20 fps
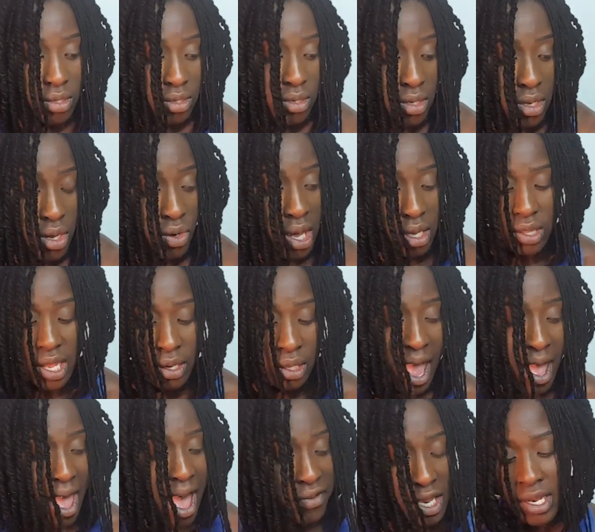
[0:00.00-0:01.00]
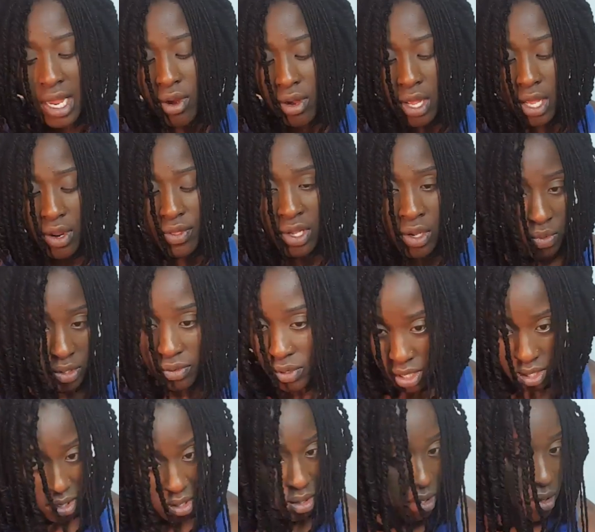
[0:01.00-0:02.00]
and it also gives it
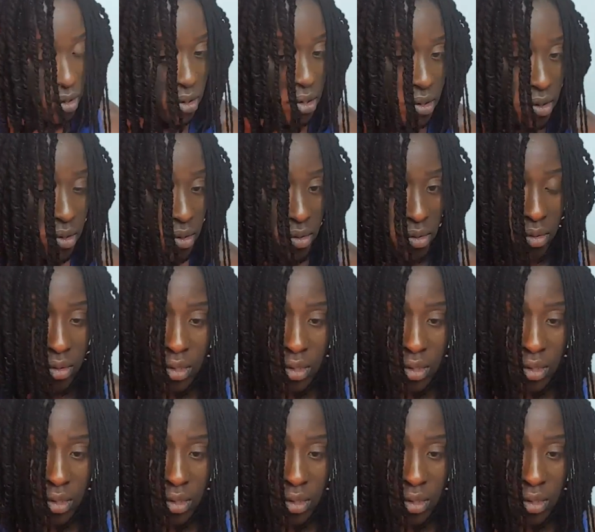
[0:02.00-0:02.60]
a balance